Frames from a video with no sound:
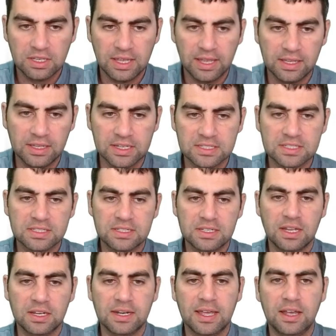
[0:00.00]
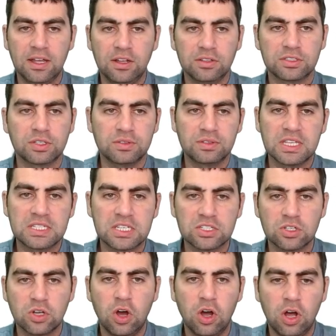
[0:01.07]
ls.l. So this is
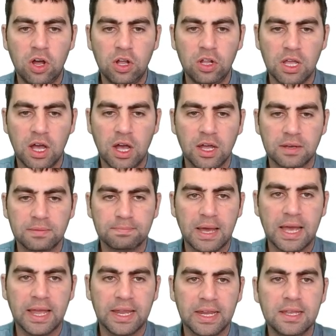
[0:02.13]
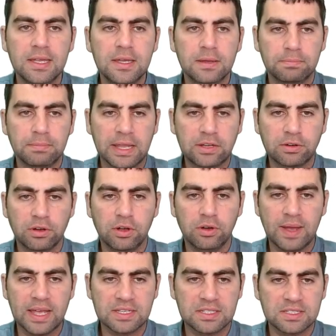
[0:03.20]
all on my micro
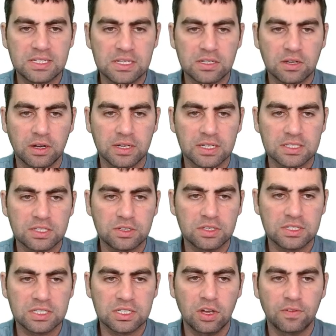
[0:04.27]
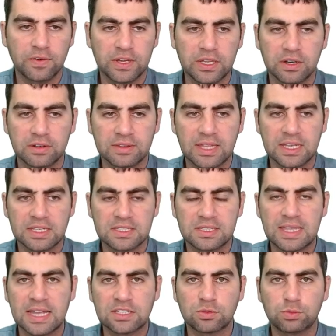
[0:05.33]
SD card, as you can see over here. That's
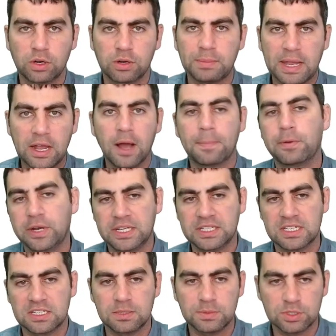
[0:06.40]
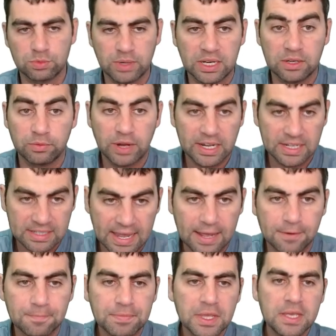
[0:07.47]
that's where my operating system is running right
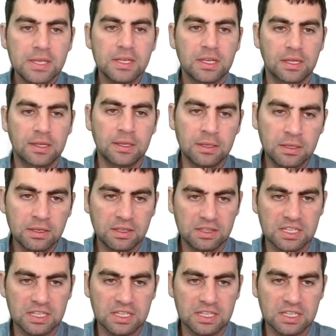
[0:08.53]
now and